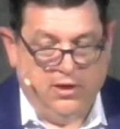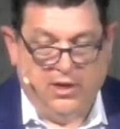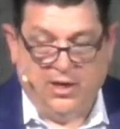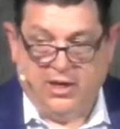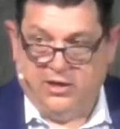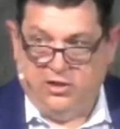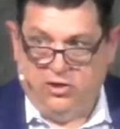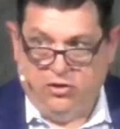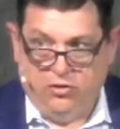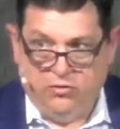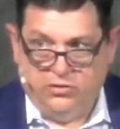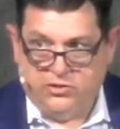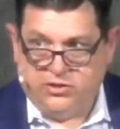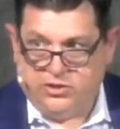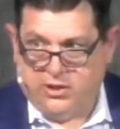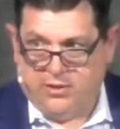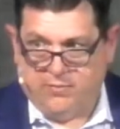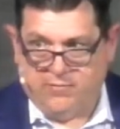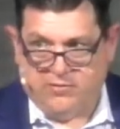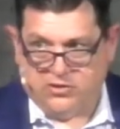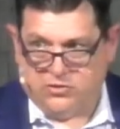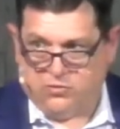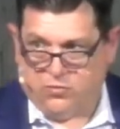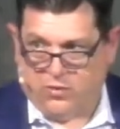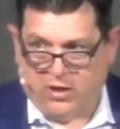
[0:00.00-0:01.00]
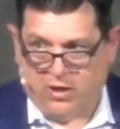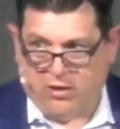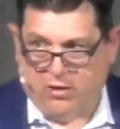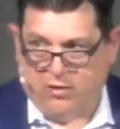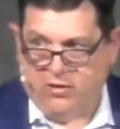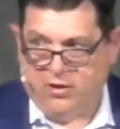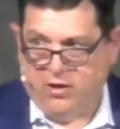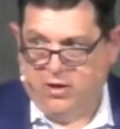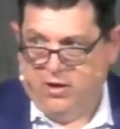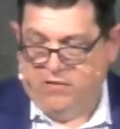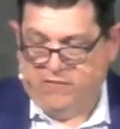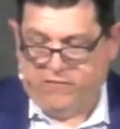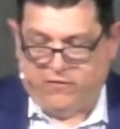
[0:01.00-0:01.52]
and use them as
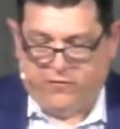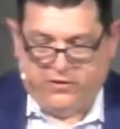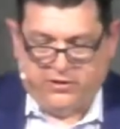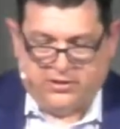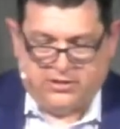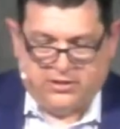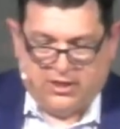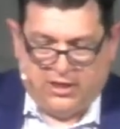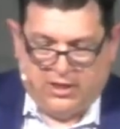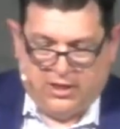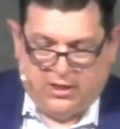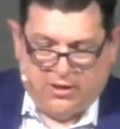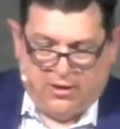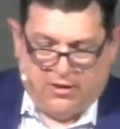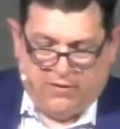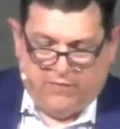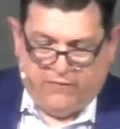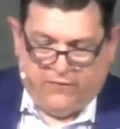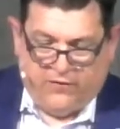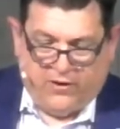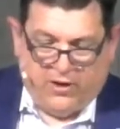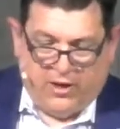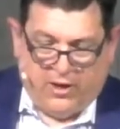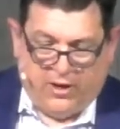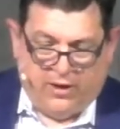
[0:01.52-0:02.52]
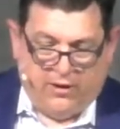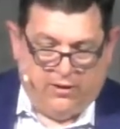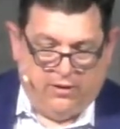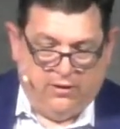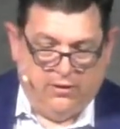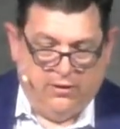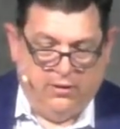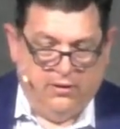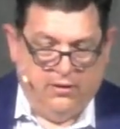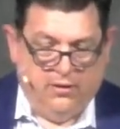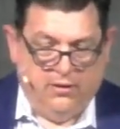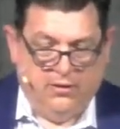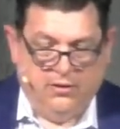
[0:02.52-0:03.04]
well for the sake of God
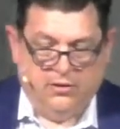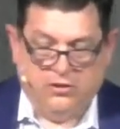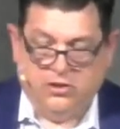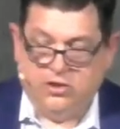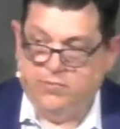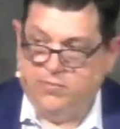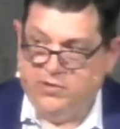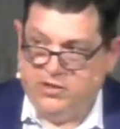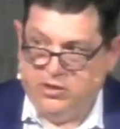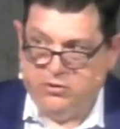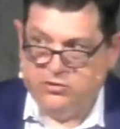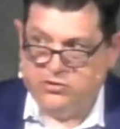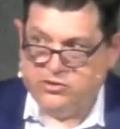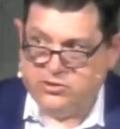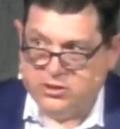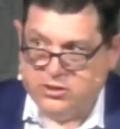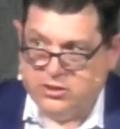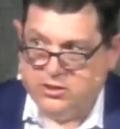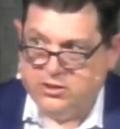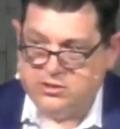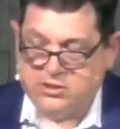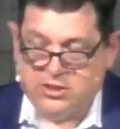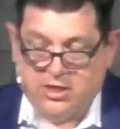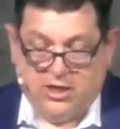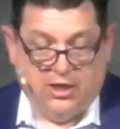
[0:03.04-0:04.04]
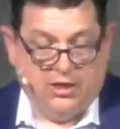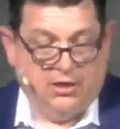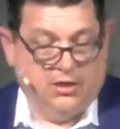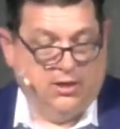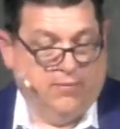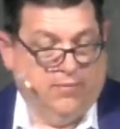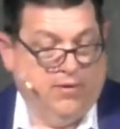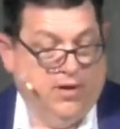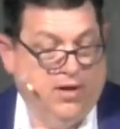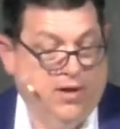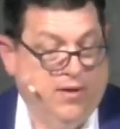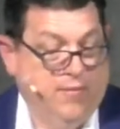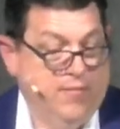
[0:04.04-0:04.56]
to be used in his kingdom.